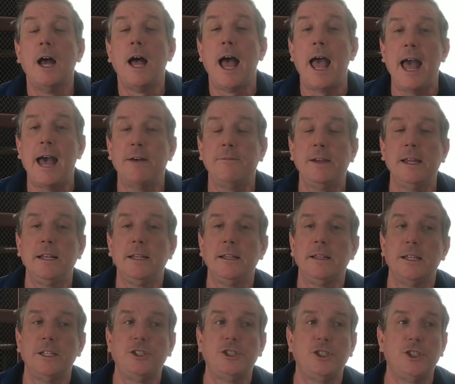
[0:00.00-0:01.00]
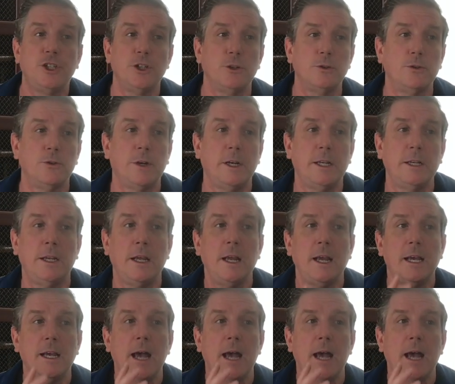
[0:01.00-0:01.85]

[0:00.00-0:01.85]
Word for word: having the children